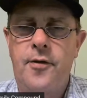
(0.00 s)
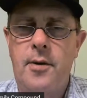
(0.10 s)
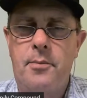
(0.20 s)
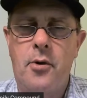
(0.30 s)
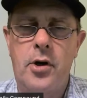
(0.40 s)

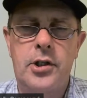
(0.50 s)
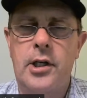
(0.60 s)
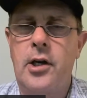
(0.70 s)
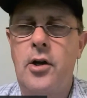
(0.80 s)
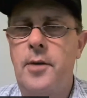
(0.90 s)
front porch
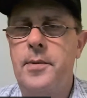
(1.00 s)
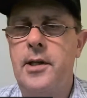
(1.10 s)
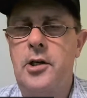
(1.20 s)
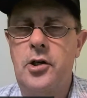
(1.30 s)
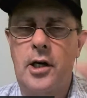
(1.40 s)
to load up
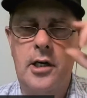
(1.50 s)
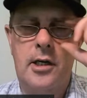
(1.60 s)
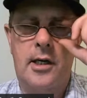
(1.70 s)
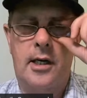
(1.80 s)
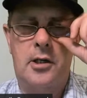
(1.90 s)
in the
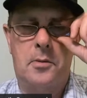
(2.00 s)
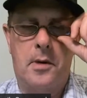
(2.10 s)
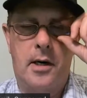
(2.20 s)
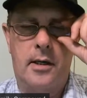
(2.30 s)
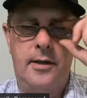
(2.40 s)
truck
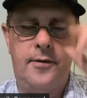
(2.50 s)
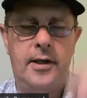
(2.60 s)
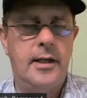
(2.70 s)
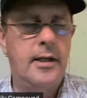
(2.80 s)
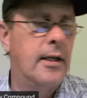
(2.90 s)
tomorrow
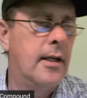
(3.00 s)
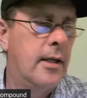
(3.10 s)
evening.